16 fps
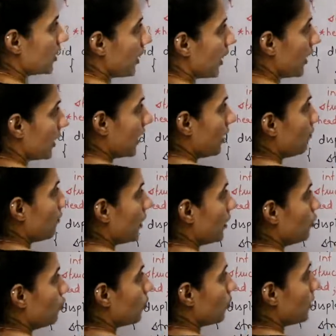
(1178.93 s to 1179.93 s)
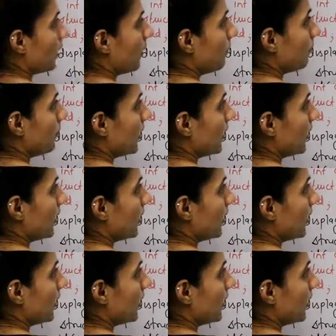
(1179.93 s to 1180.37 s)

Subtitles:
Again while loop, temp